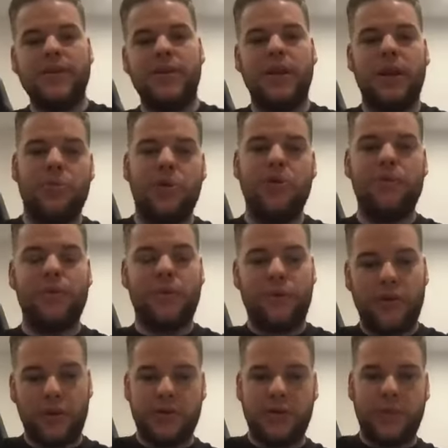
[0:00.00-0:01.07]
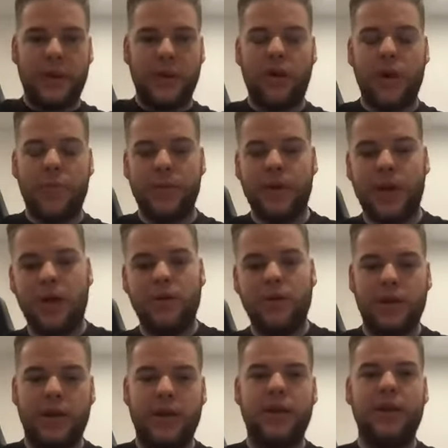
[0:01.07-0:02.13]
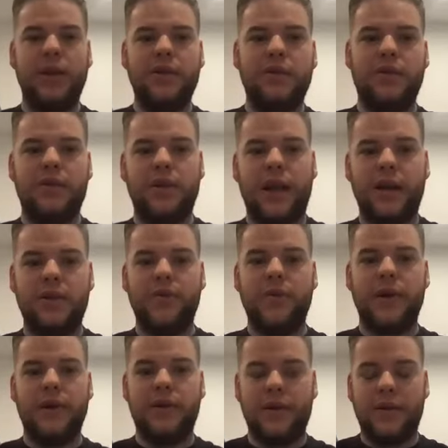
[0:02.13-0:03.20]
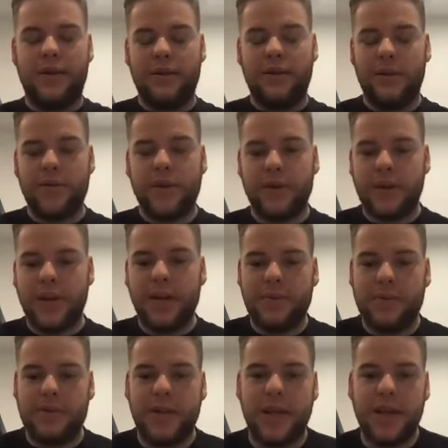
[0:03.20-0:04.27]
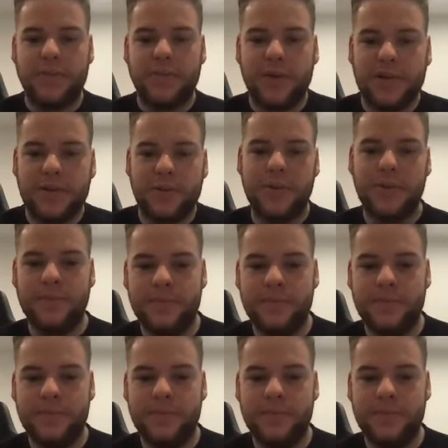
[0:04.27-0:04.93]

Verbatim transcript: and they move, of course, when you go up and down, and then you need to like try to keep it steady as possible.